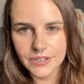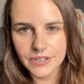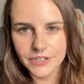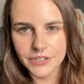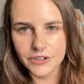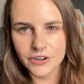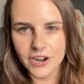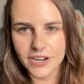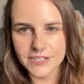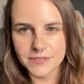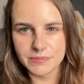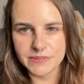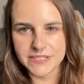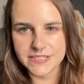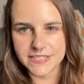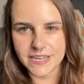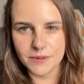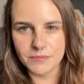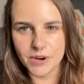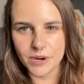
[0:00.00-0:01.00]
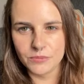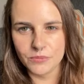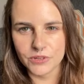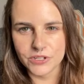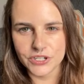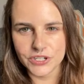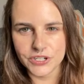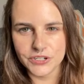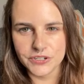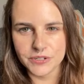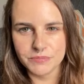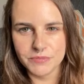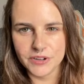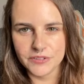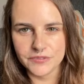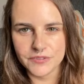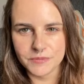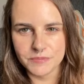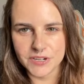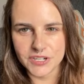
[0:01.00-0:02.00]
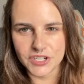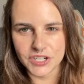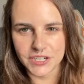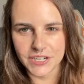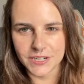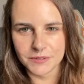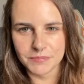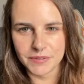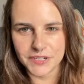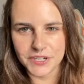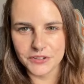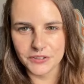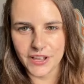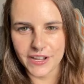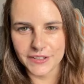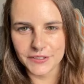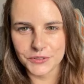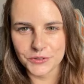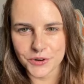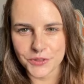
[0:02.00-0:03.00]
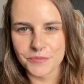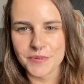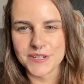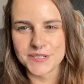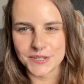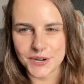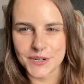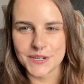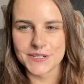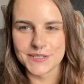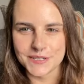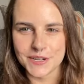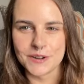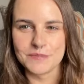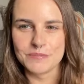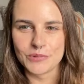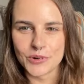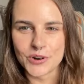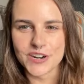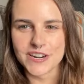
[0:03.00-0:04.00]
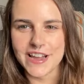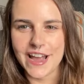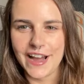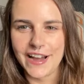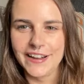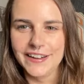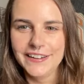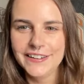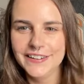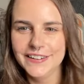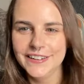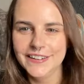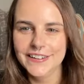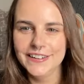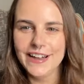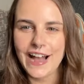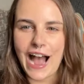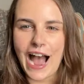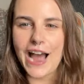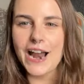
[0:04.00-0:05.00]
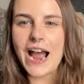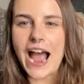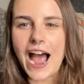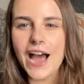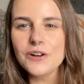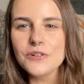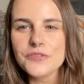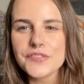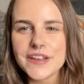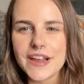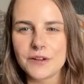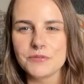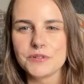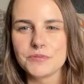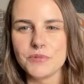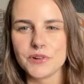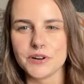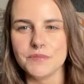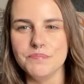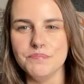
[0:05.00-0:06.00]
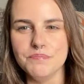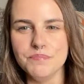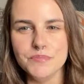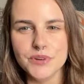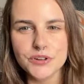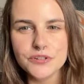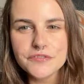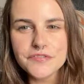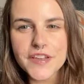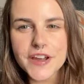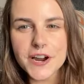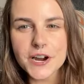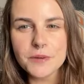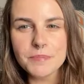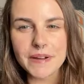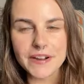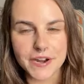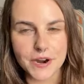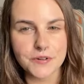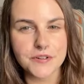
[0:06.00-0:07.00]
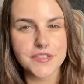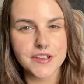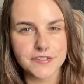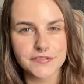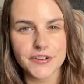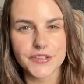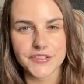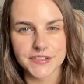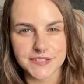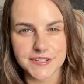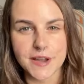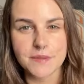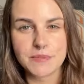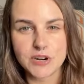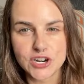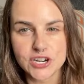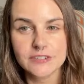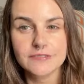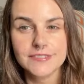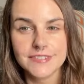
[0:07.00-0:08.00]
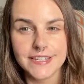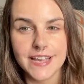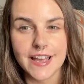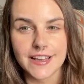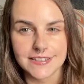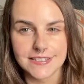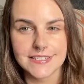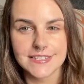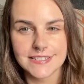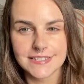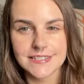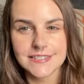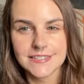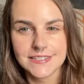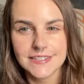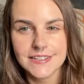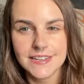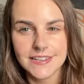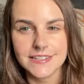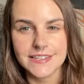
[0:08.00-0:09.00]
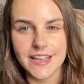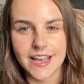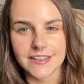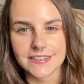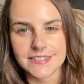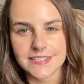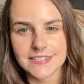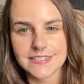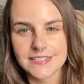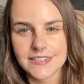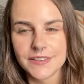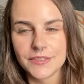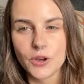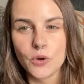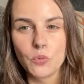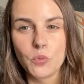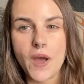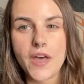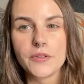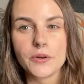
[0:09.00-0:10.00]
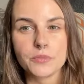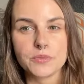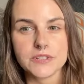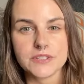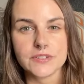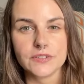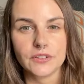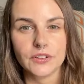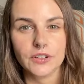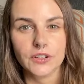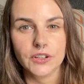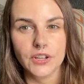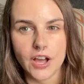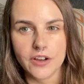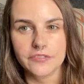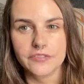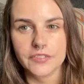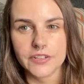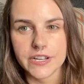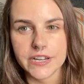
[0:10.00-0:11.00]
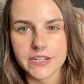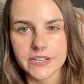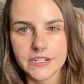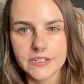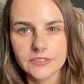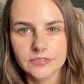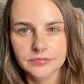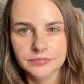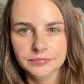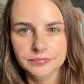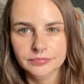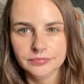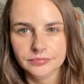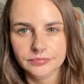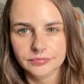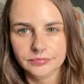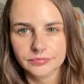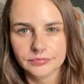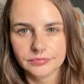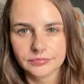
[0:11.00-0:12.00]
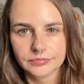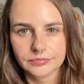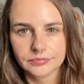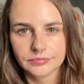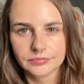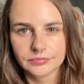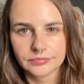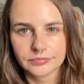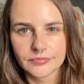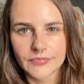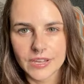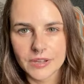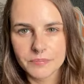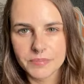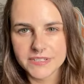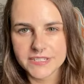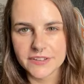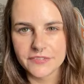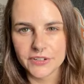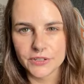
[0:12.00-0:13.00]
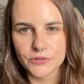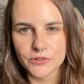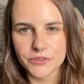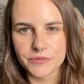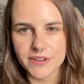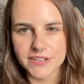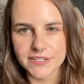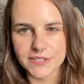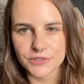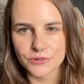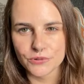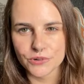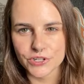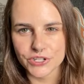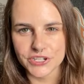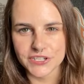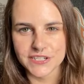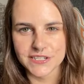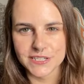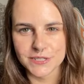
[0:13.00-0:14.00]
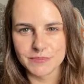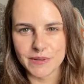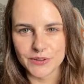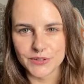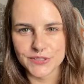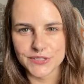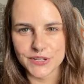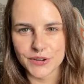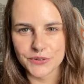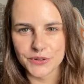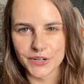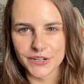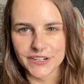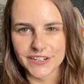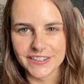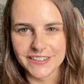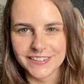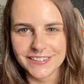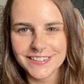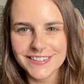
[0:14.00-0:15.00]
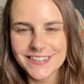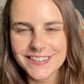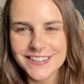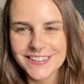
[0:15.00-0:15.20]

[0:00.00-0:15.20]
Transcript: Your husband's stepmom wants you to move to Michigan, but you like Northwest Arkansas more. Yeah. I, I don't think I would want to move there, but going there for the summer, yes. Yes. The weather was lovely. Pacific Northwest is gorgeous and smells so good.